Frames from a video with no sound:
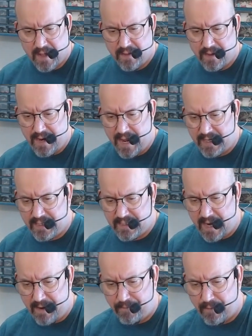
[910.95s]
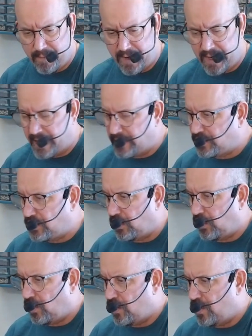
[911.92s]
The next step for me is to
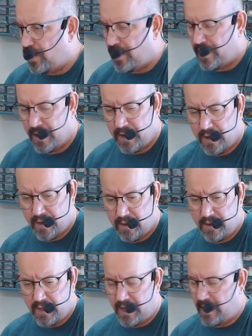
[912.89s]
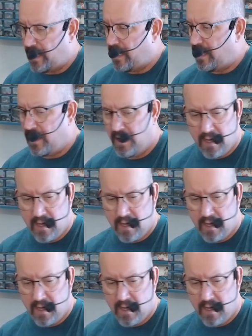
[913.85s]
learn the